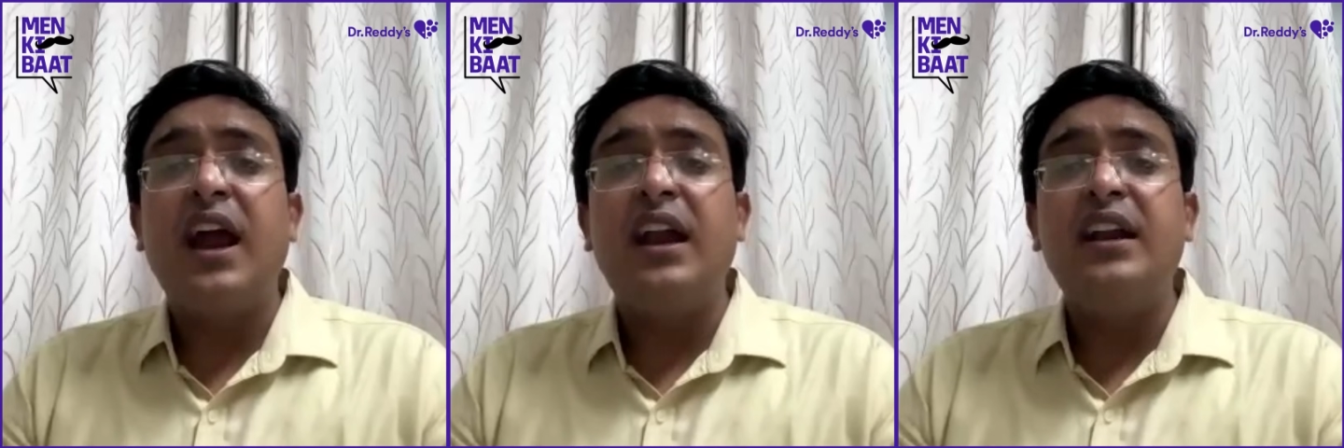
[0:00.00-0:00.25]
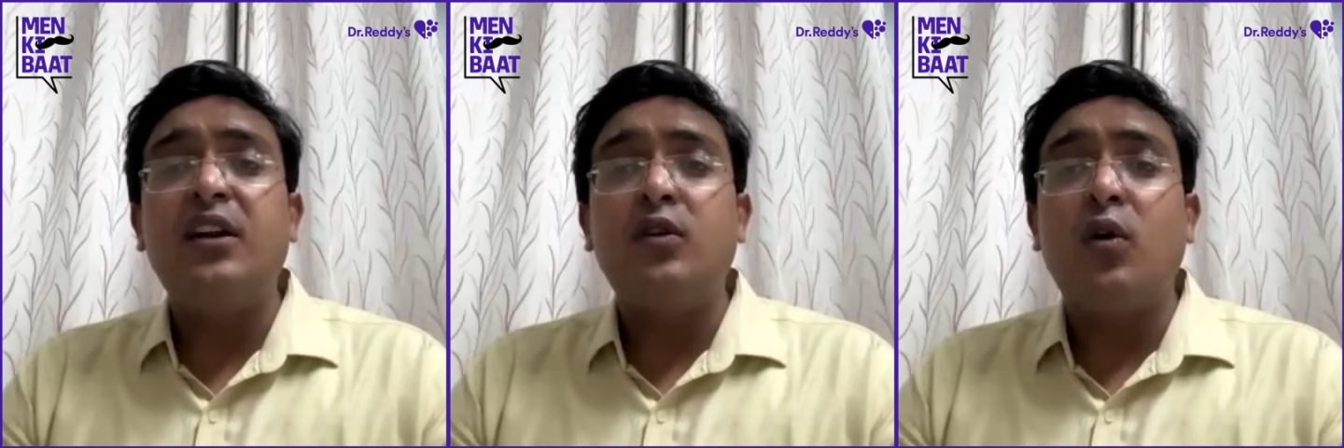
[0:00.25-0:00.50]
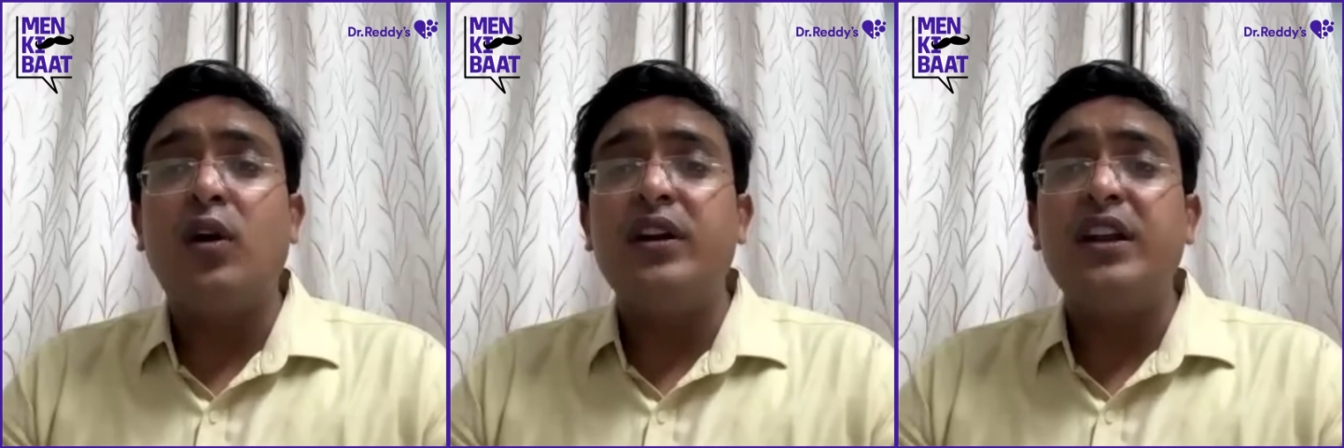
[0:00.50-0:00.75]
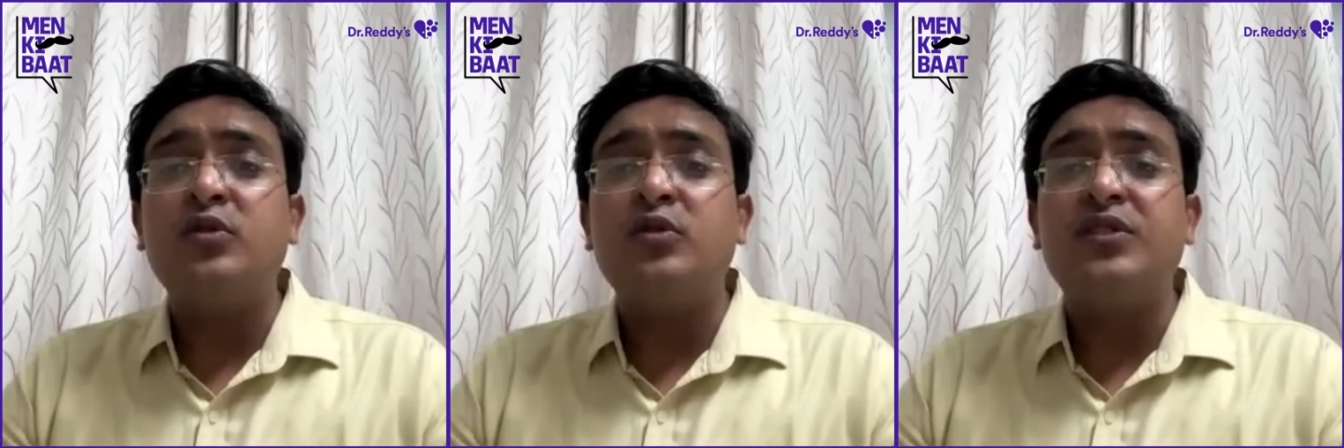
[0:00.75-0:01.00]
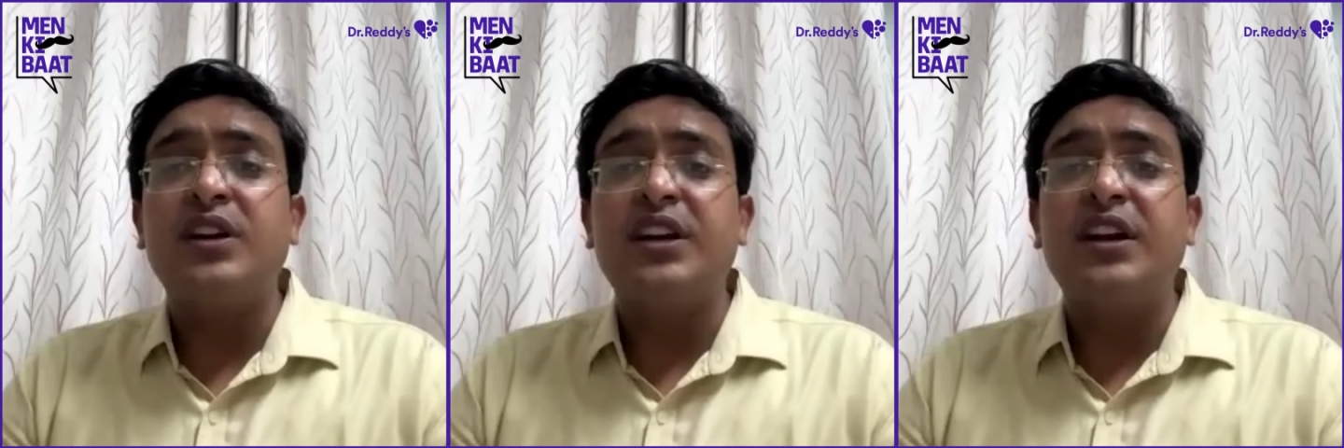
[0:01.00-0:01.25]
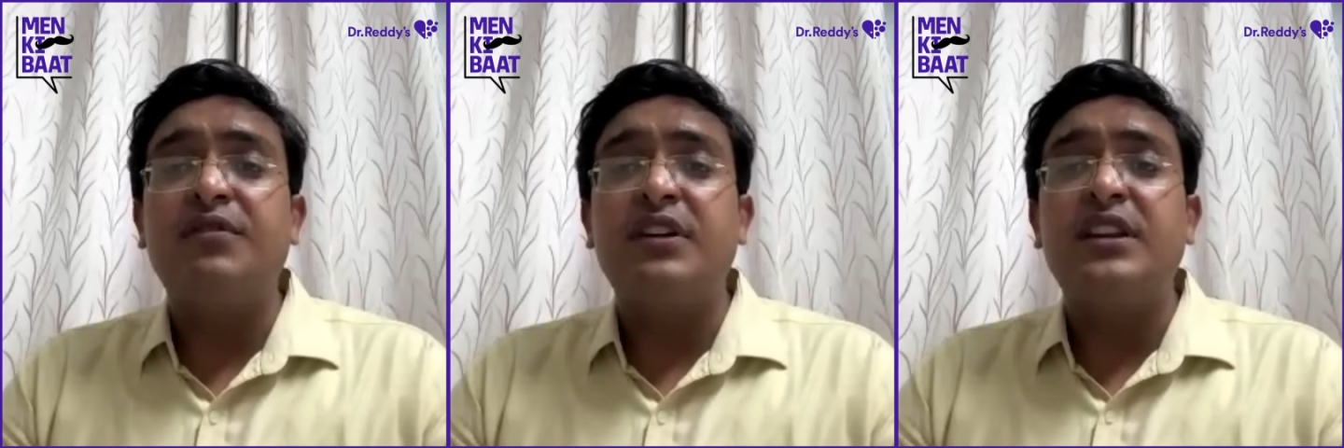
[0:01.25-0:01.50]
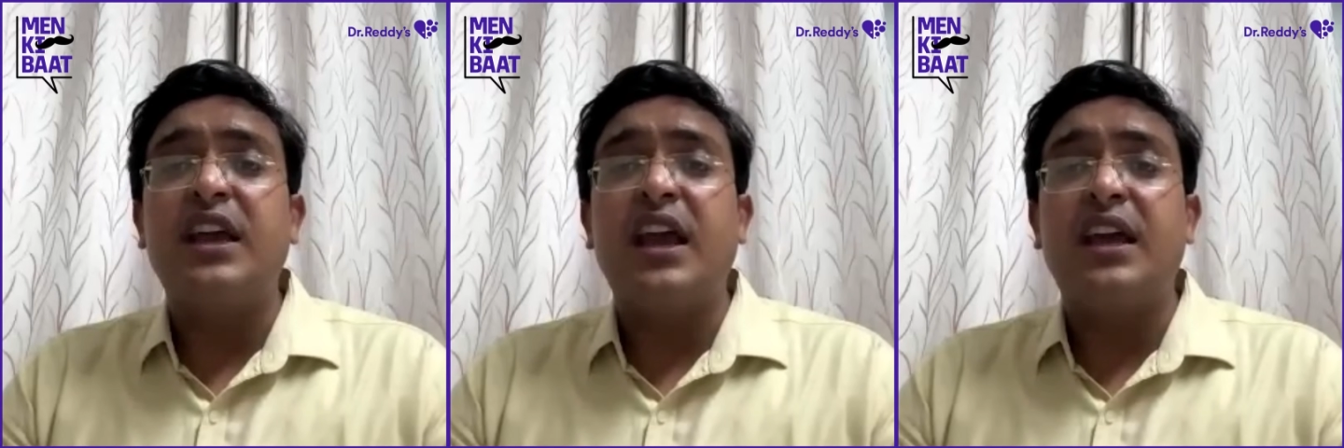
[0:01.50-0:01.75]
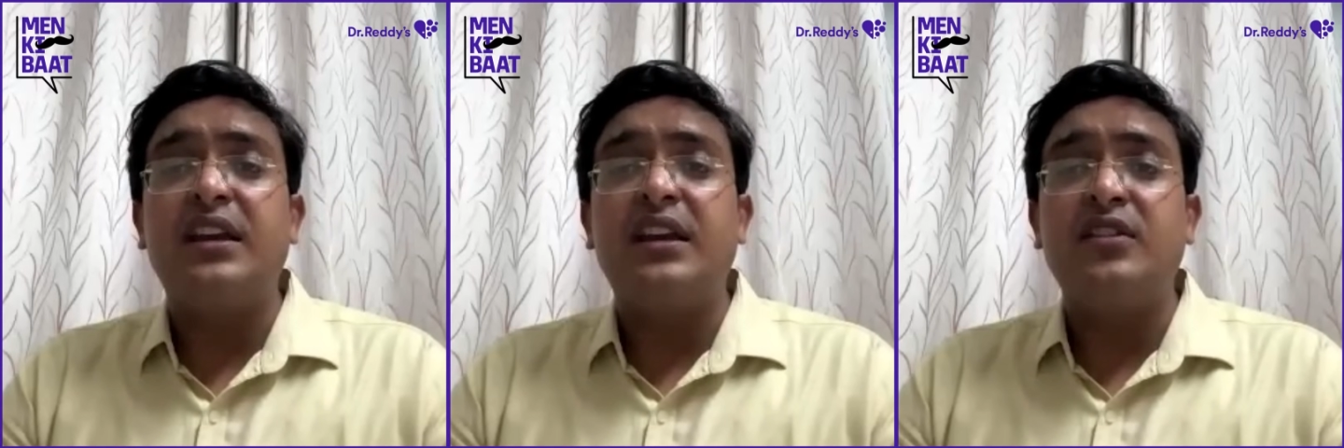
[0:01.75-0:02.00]
and are not associated with
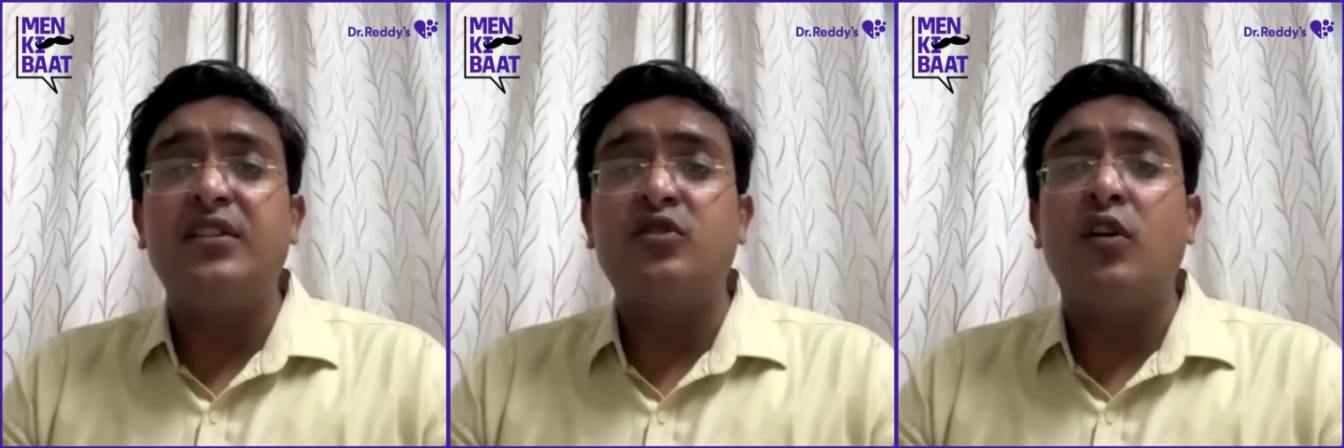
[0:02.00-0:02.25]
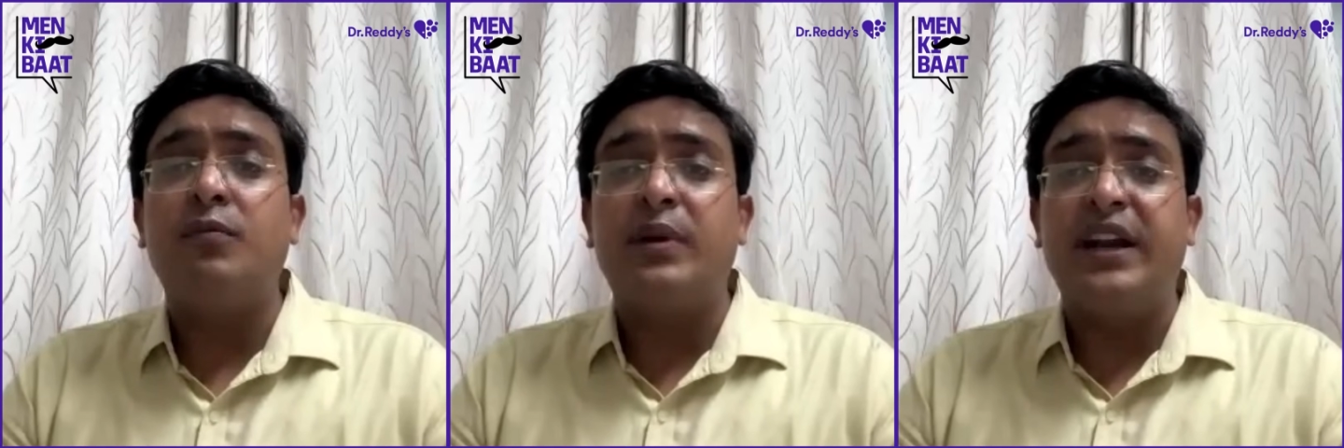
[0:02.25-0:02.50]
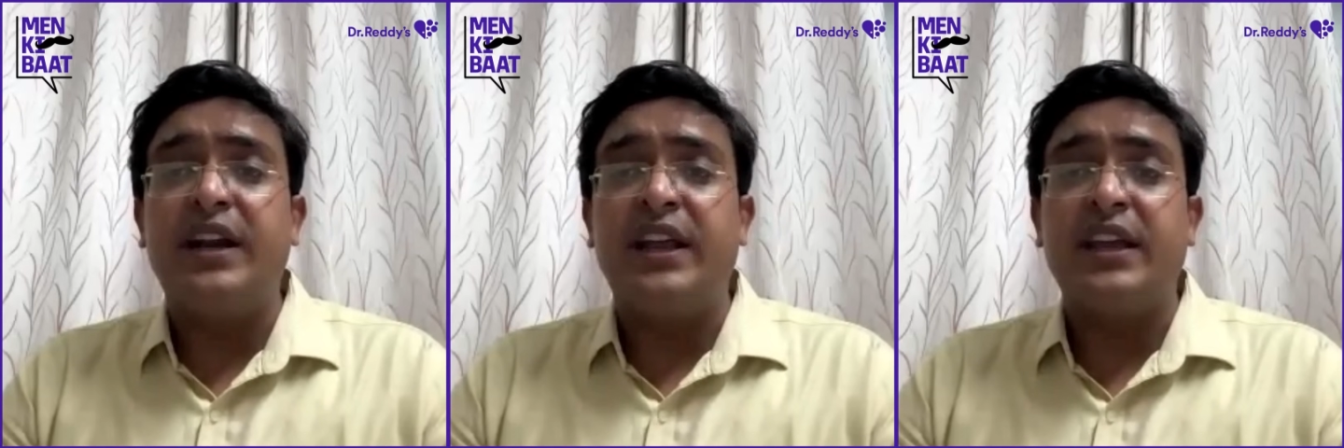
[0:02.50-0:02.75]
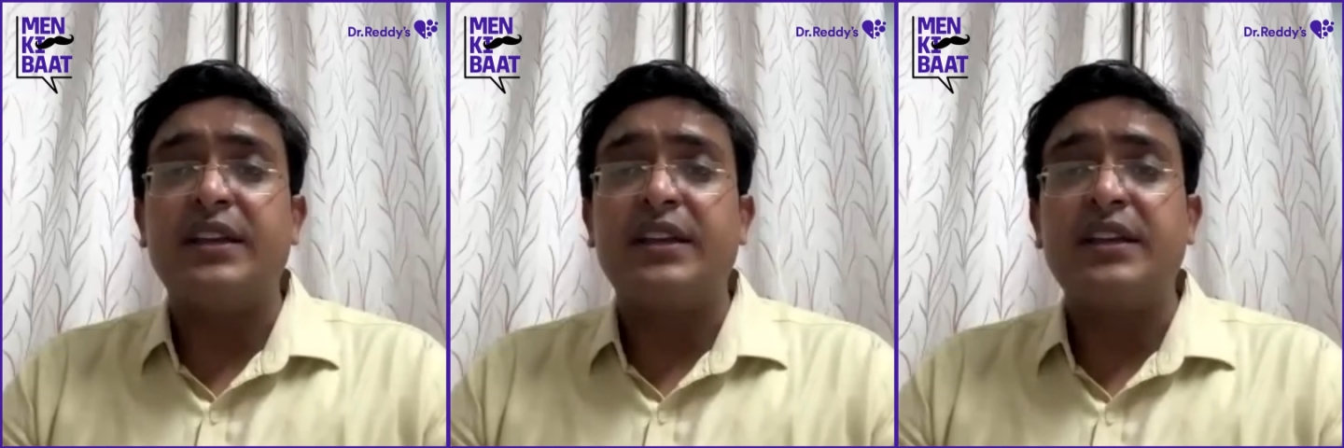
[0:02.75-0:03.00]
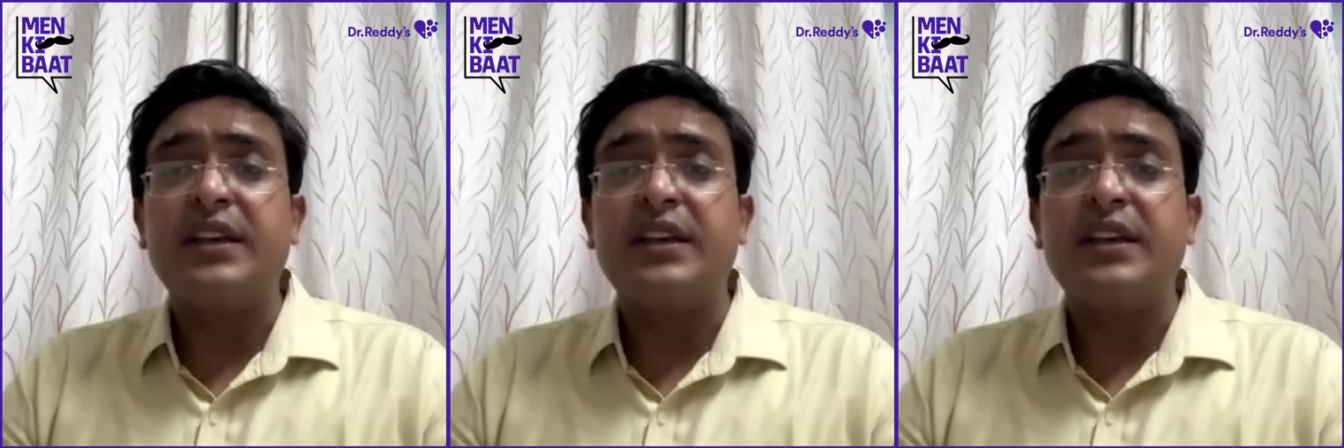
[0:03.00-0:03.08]
any risk of bleeding.